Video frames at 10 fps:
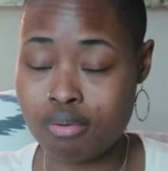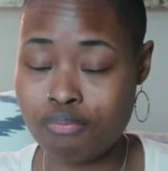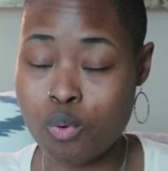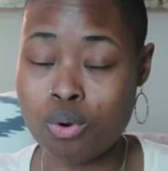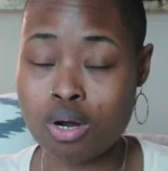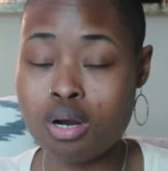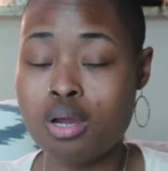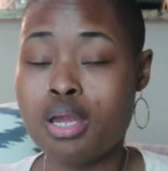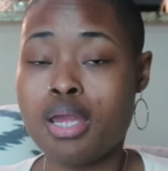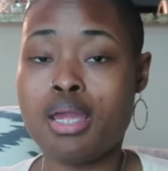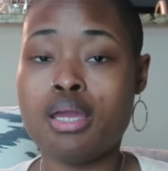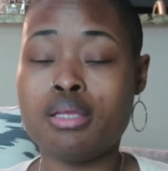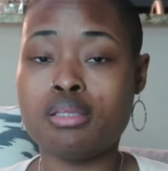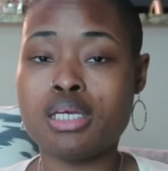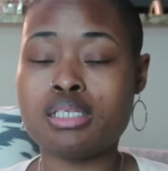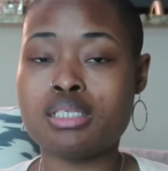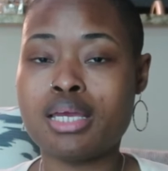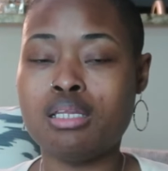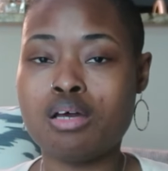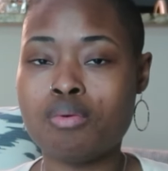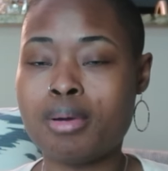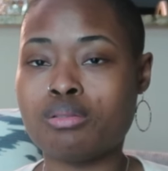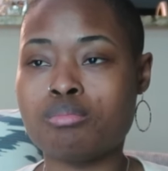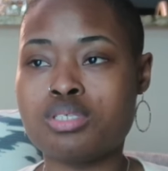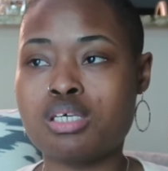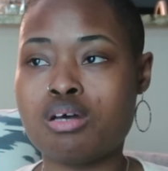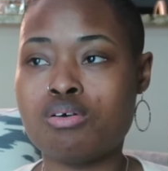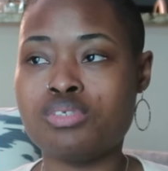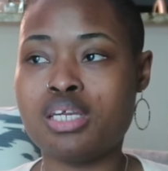for, and things that they love about themselves,